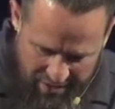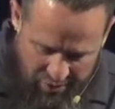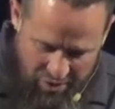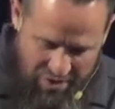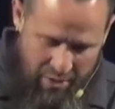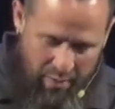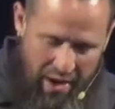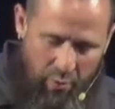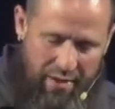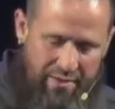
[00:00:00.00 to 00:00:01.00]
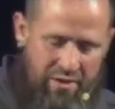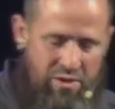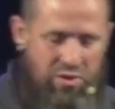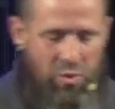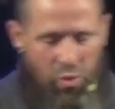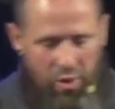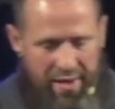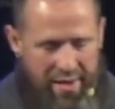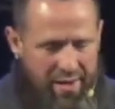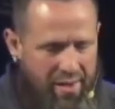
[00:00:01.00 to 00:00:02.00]
You know, it's interesting when I read this
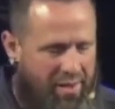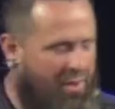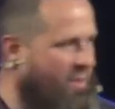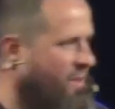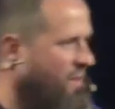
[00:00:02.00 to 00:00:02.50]
story,